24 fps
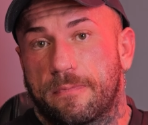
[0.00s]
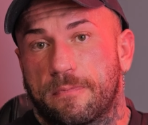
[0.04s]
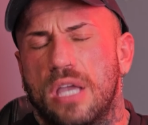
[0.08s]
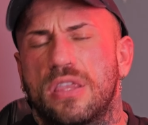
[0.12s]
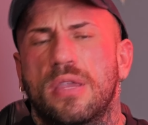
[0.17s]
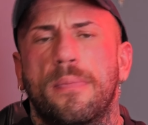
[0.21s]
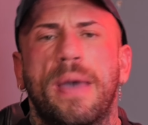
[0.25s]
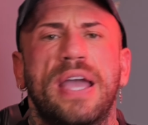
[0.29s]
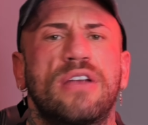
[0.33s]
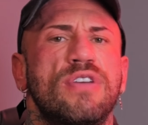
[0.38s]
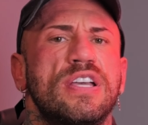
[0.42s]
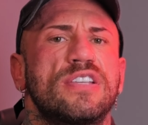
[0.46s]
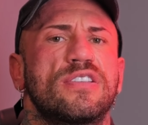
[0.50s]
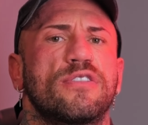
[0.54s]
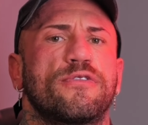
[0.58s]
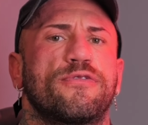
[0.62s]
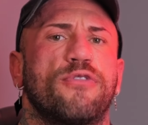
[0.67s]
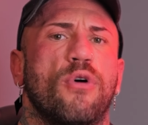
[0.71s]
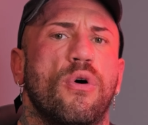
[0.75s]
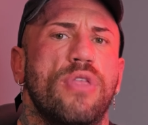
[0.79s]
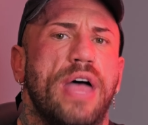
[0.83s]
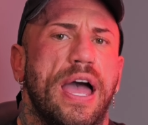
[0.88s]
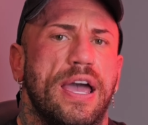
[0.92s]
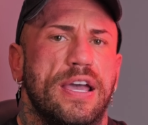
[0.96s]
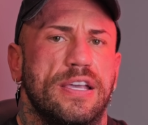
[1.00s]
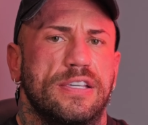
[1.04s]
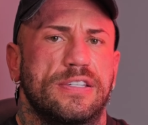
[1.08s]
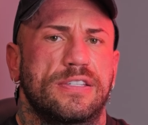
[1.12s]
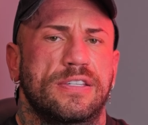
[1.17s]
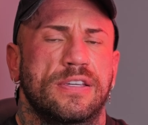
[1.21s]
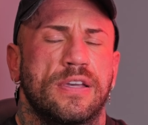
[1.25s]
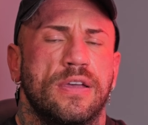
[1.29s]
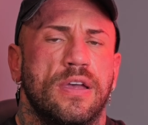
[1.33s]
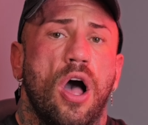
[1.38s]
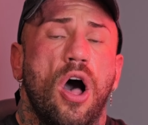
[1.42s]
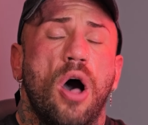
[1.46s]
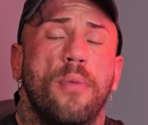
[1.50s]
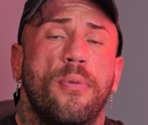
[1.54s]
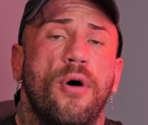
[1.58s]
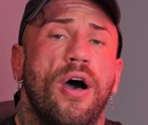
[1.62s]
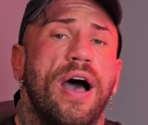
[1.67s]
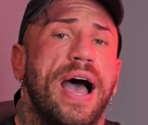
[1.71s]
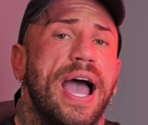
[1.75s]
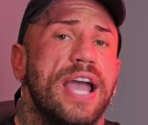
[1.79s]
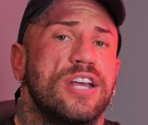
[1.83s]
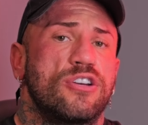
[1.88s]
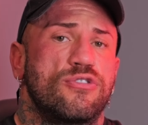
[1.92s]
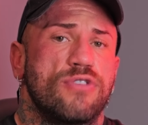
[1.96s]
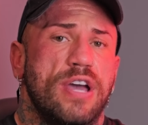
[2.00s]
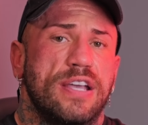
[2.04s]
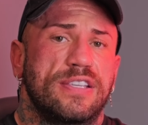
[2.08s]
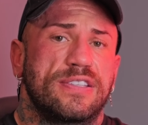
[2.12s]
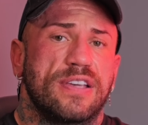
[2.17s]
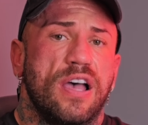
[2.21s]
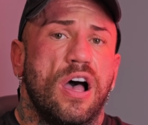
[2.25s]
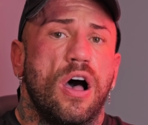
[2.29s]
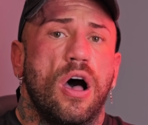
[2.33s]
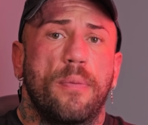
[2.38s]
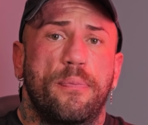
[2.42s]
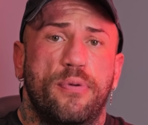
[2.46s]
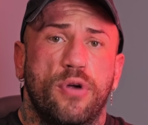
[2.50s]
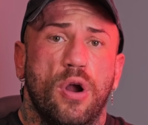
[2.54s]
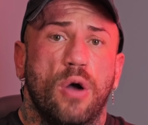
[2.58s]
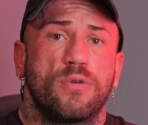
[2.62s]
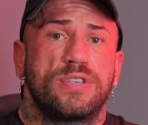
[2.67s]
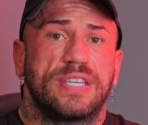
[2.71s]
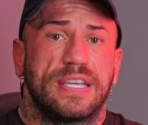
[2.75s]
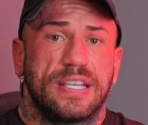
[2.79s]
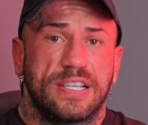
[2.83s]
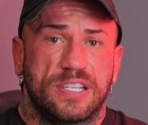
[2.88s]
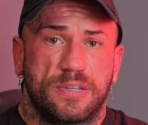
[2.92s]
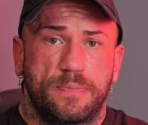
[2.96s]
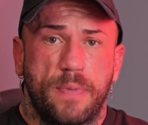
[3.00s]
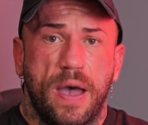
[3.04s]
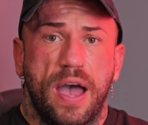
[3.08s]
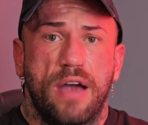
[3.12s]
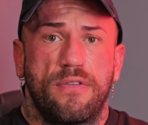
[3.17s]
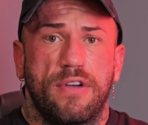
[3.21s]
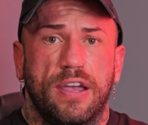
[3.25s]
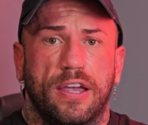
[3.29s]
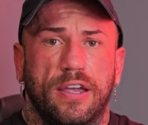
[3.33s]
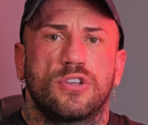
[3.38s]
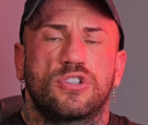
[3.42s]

The main reason for that is carbohydrates are protein sparing.